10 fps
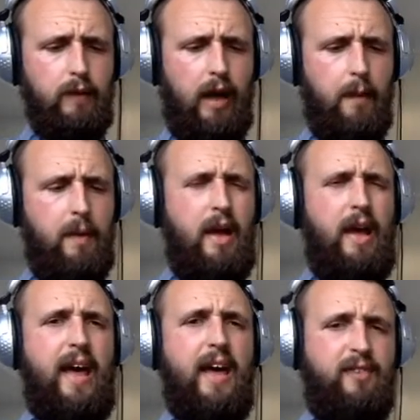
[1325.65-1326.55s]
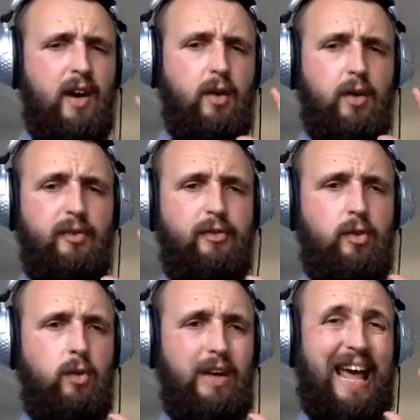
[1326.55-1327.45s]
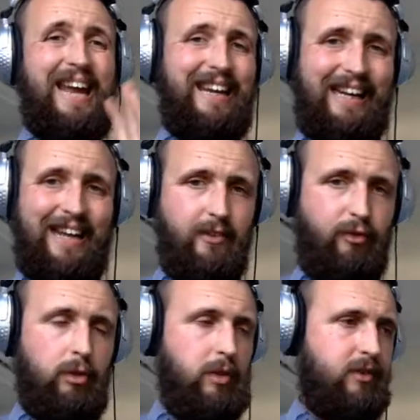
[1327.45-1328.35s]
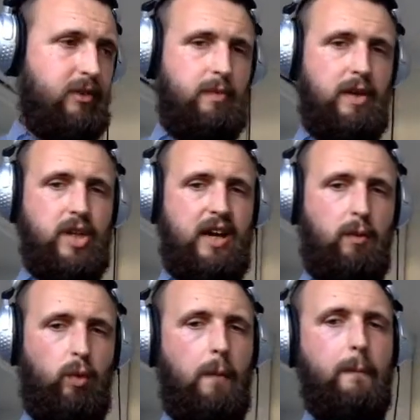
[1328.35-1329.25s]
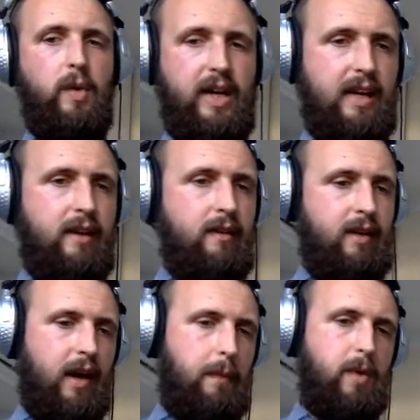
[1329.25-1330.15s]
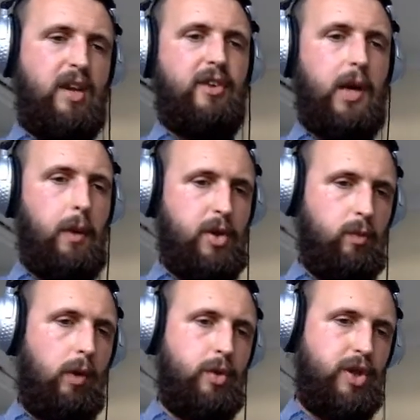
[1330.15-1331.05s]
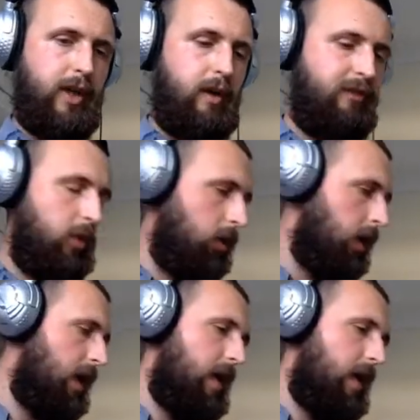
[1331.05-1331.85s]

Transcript: Um, if I could afford any lens, if someone said to me, Jack, what money, you know, money is no option, what would you go for?